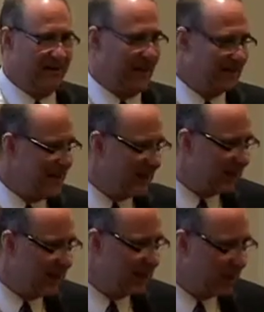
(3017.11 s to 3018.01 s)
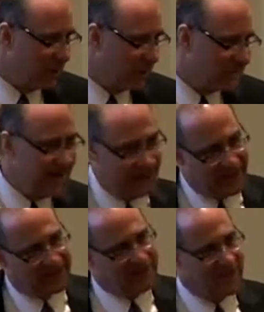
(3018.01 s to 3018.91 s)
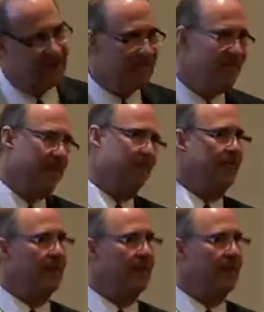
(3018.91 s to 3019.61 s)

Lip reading: that's not the way it works. Now, there's some